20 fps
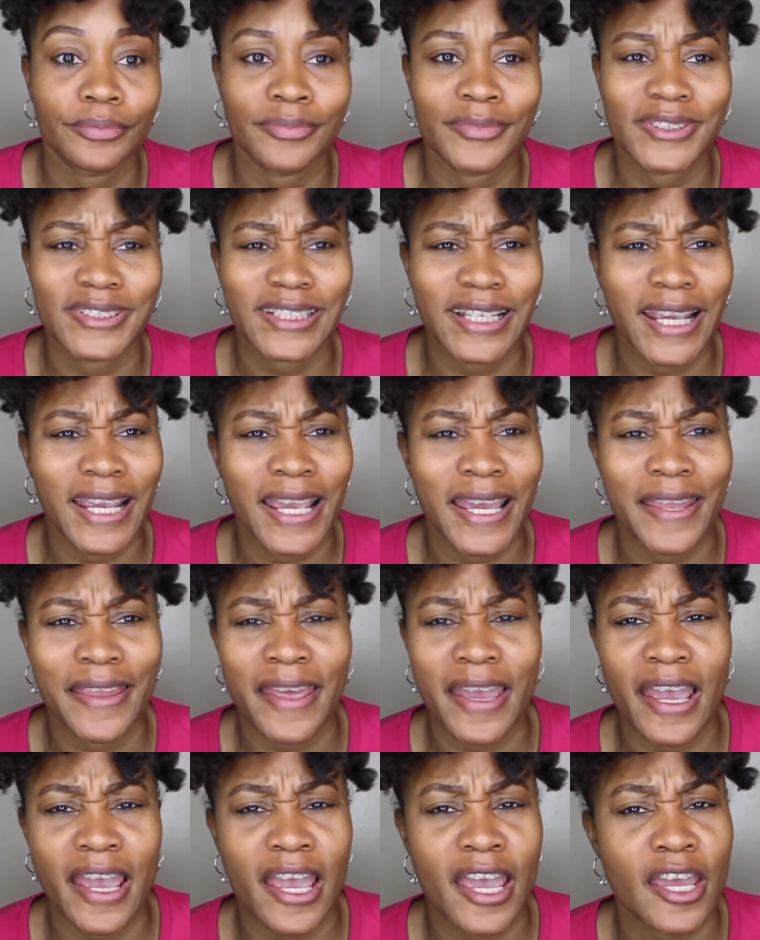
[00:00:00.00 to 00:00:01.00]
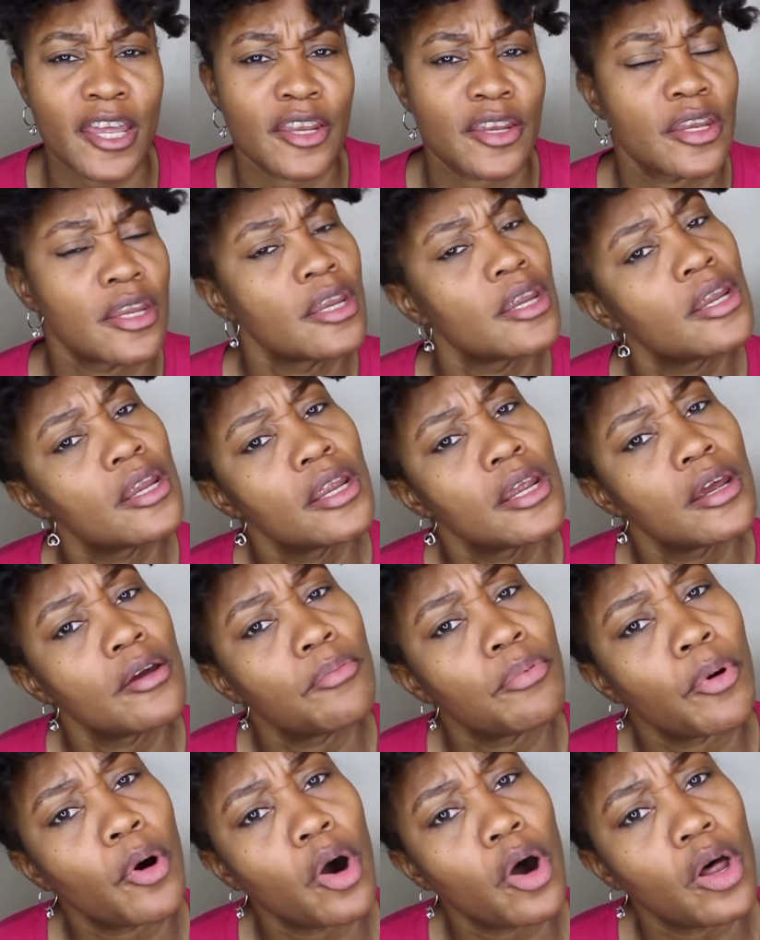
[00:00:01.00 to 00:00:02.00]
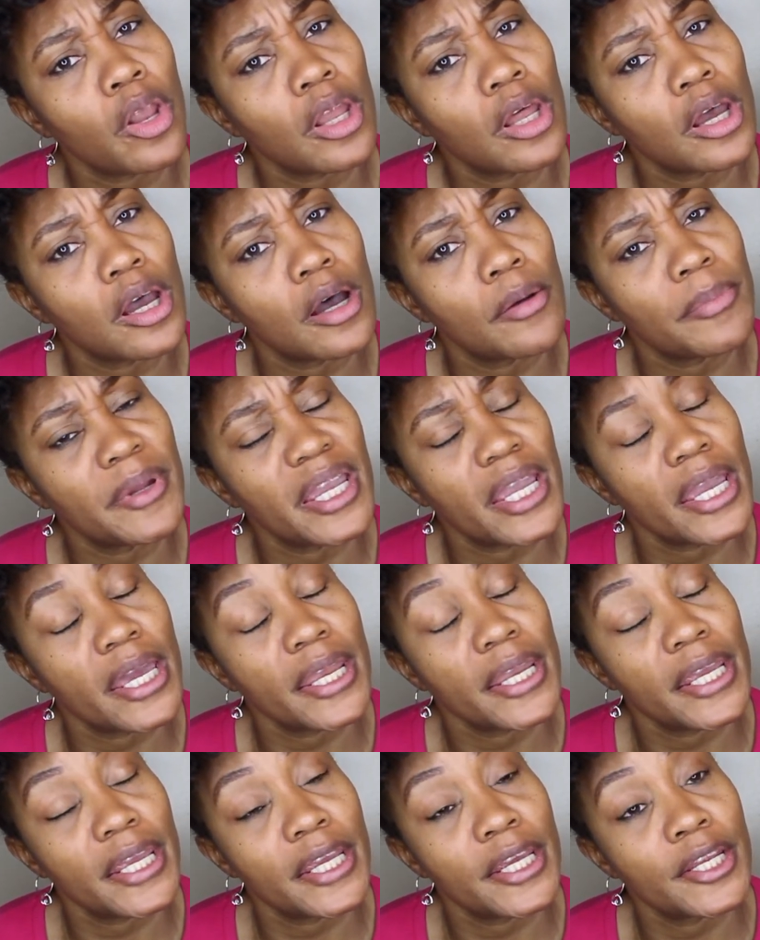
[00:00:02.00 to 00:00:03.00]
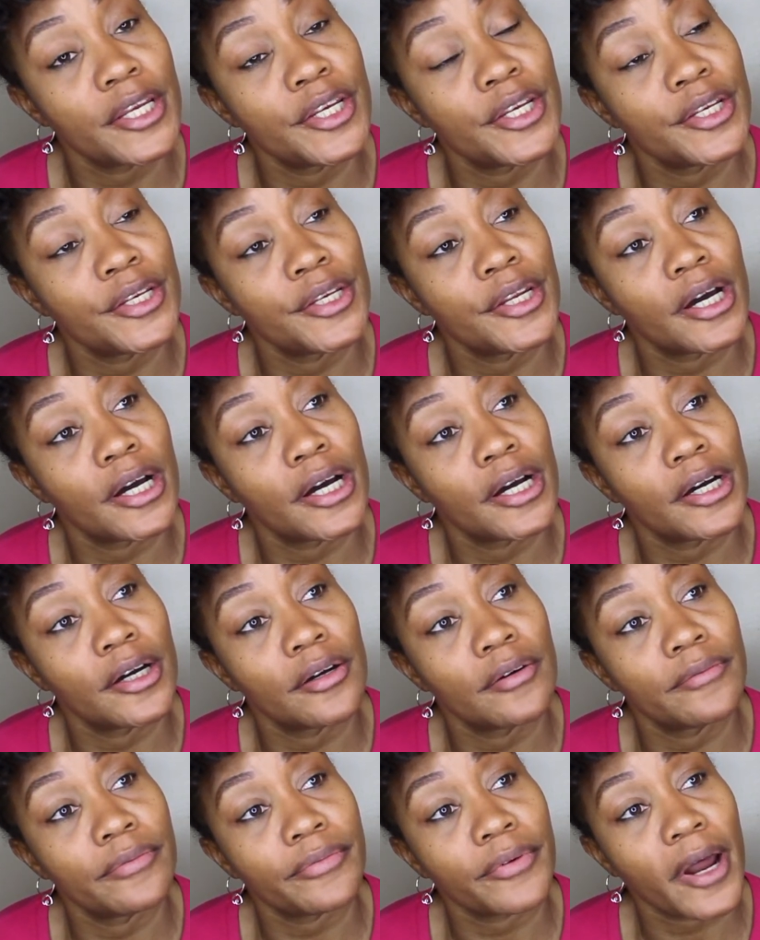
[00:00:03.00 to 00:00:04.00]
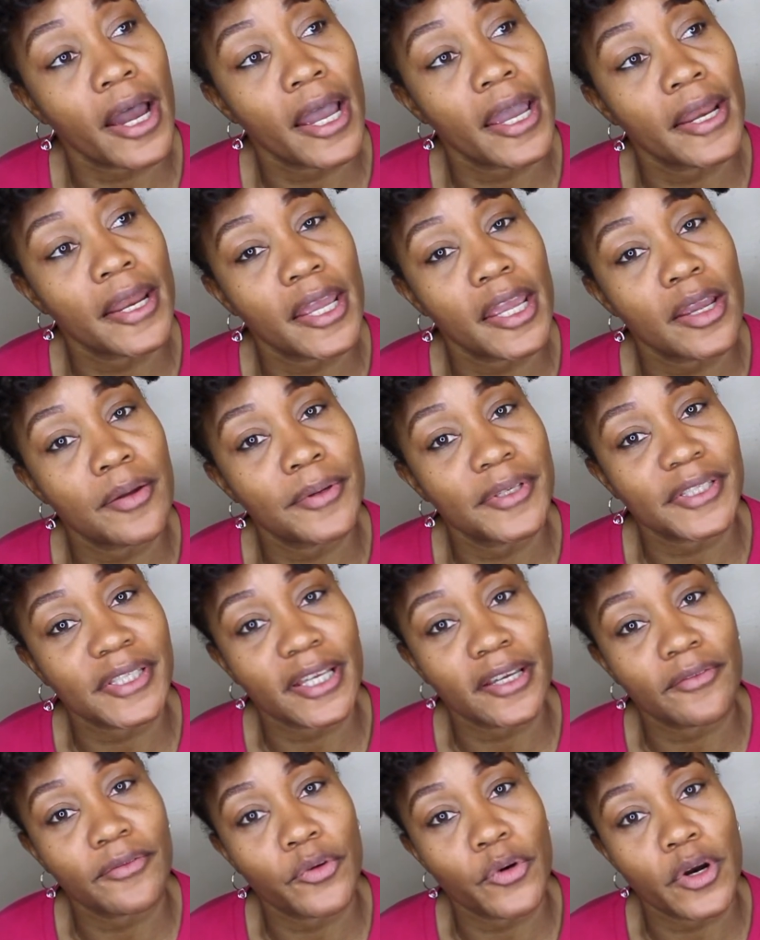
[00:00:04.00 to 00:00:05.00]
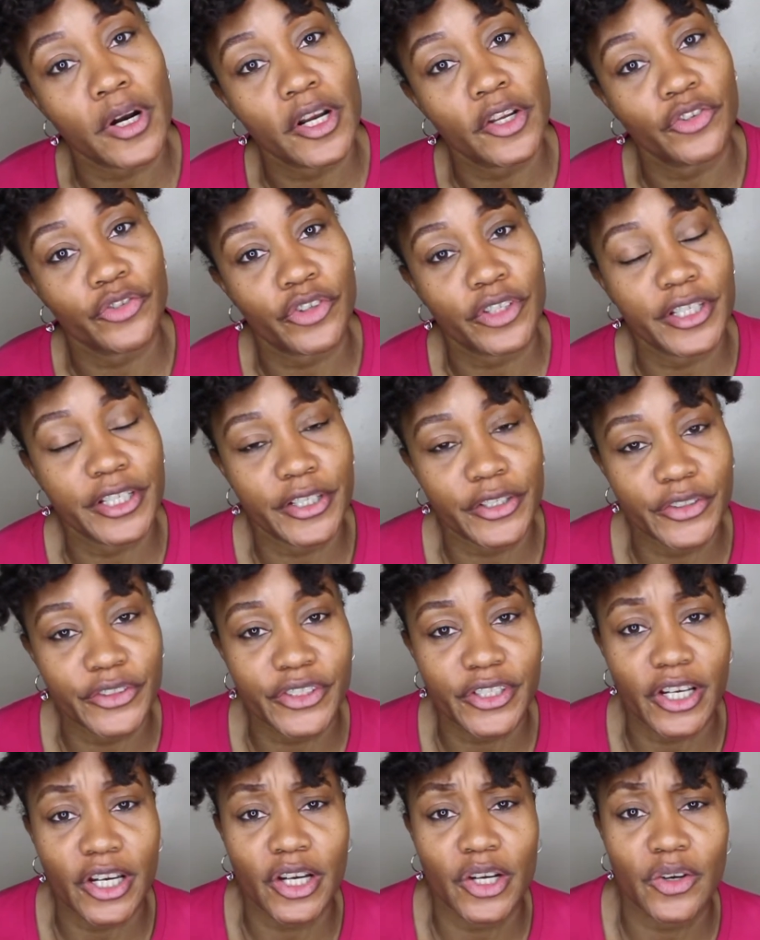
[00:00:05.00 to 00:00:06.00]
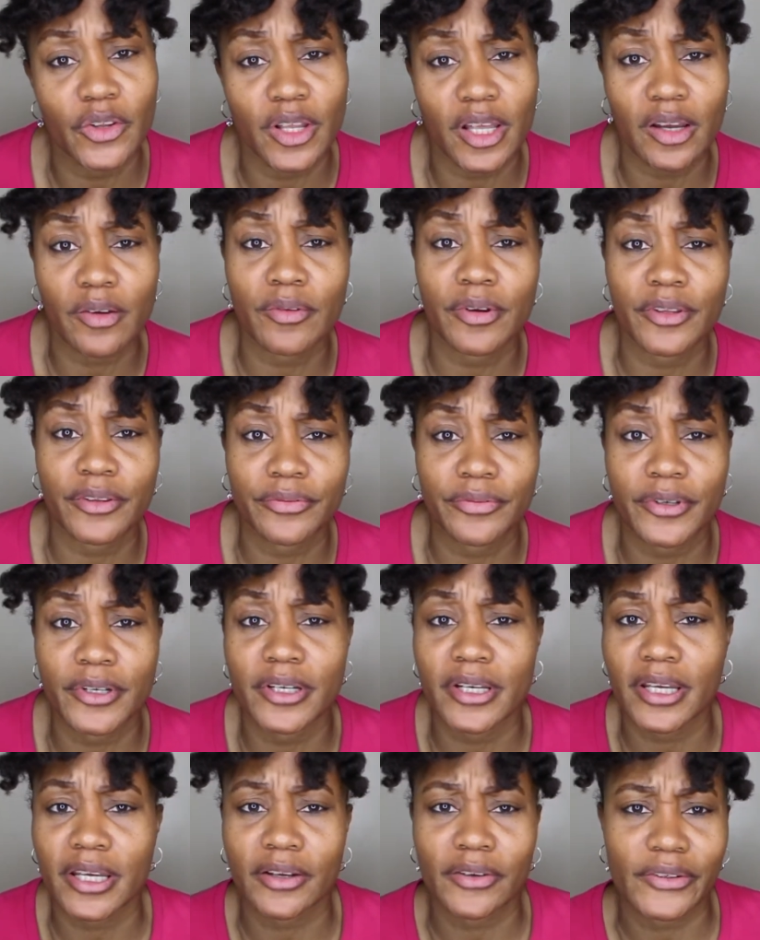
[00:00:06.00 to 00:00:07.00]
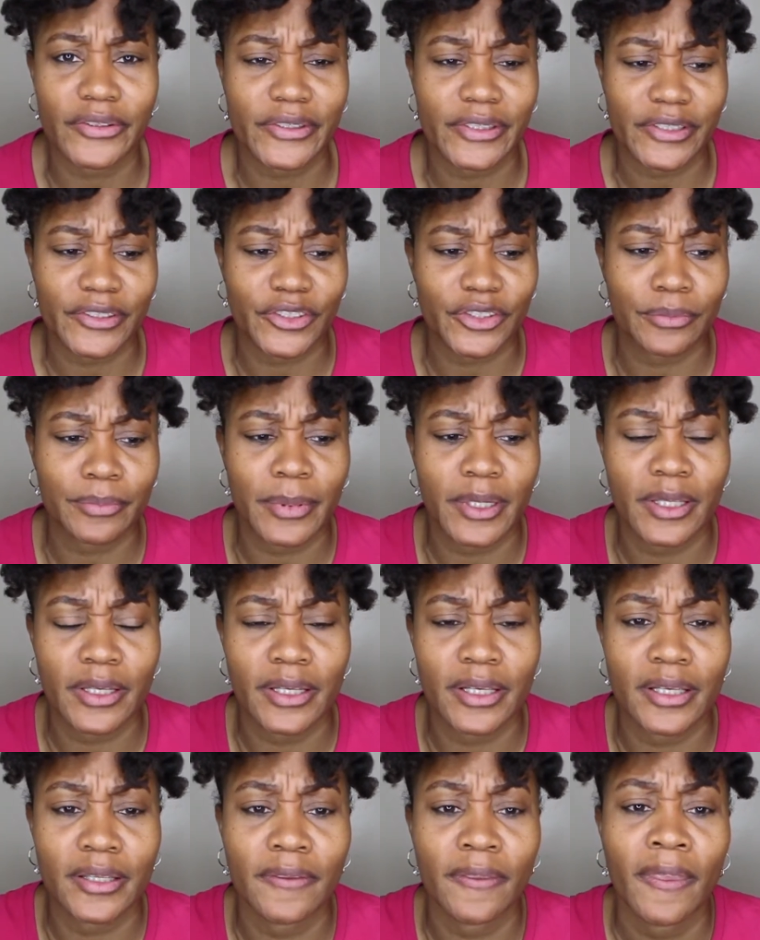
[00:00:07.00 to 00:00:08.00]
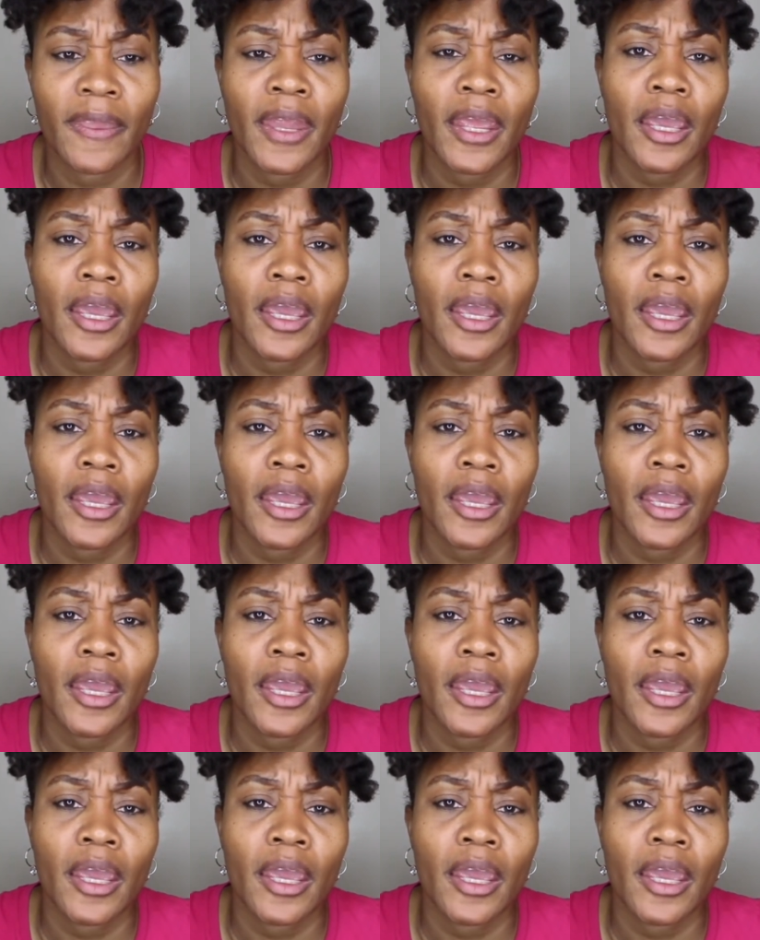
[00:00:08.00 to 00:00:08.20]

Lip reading: saying that Paula being in Friday was like 400 years ago, like what the fuck else has she been in?